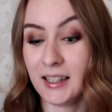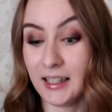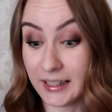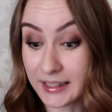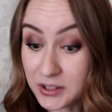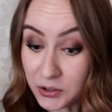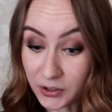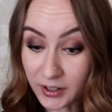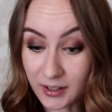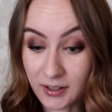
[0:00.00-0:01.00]

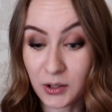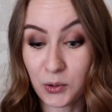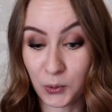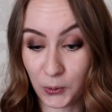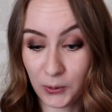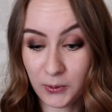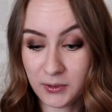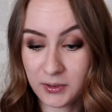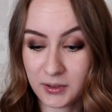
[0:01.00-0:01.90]
liskojen yö,